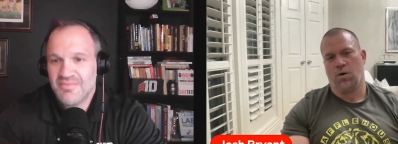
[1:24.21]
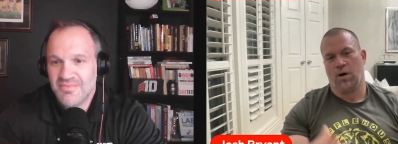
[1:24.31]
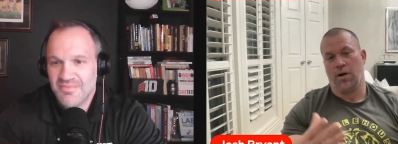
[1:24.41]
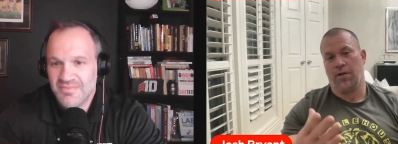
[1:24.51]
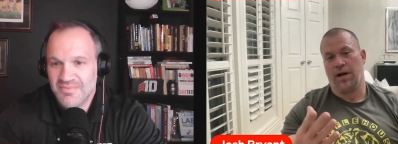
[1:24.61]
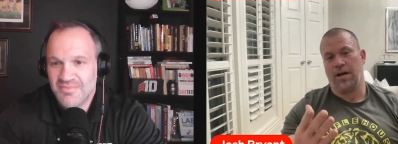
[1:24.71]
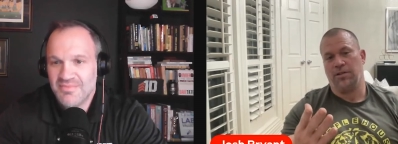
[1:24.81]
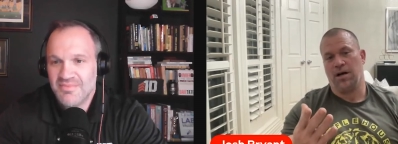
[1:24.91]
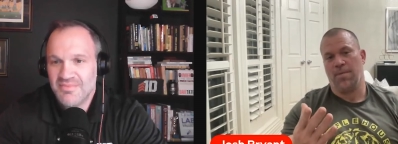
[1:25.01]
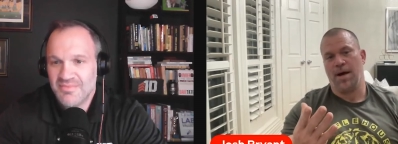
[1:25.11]
Speaker 1: Or another guy
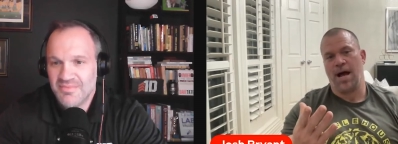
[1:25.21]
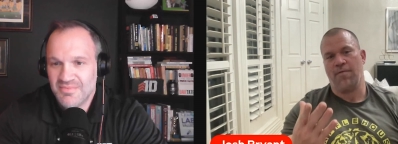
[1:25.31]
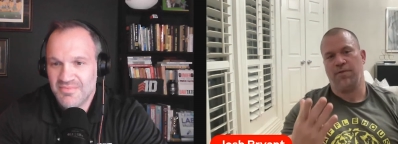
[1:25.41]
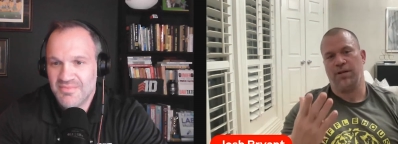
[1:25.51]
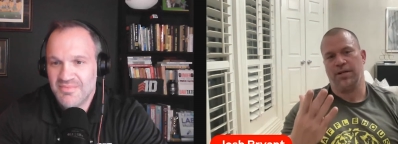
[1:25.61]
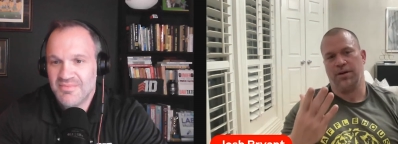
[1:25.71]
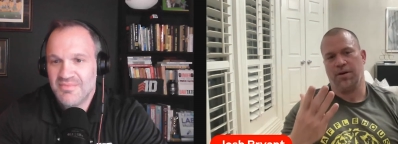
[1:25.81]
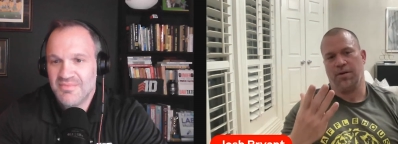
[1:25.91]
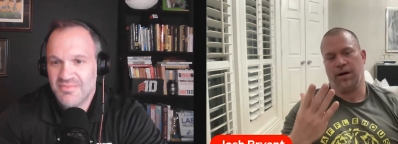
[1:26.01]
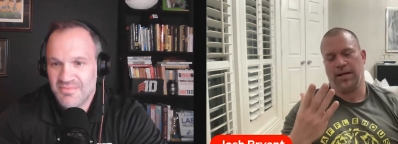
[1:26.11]
like Tom Havlin, you
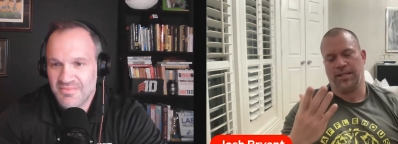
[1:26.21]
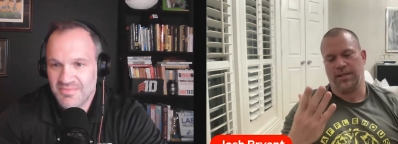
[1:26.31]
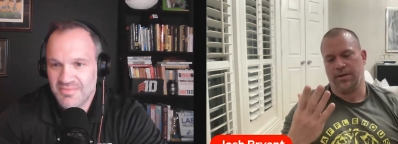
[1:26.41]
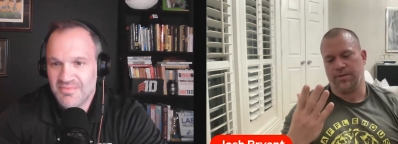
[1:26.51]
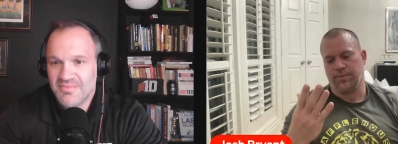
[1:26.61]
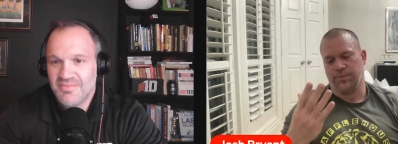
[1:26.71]
know, like the